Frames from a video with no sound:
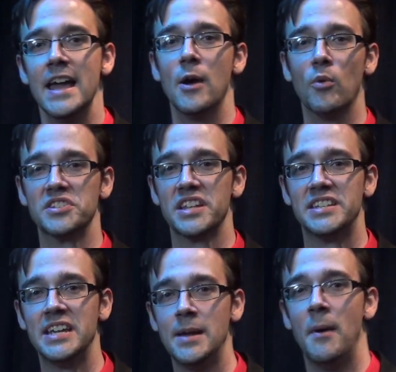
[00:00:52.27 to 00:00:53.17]
It was the
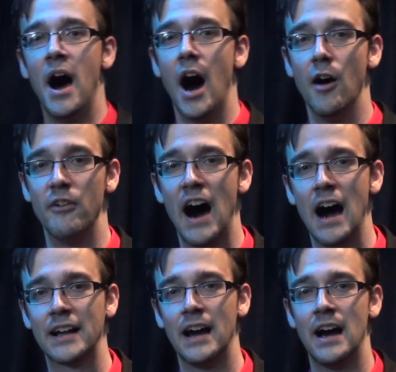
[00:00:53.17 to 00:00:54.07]
team of
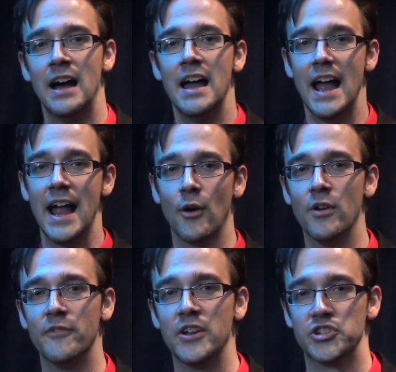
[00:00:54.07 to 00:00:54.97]
Haka,
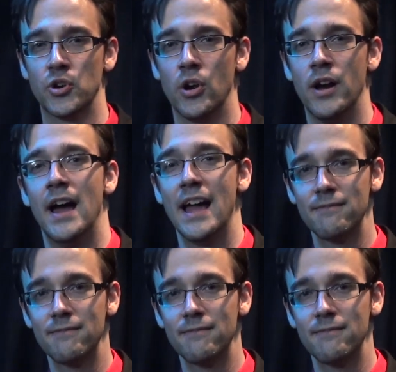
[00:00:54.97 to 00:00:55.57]
Aaron Ventura,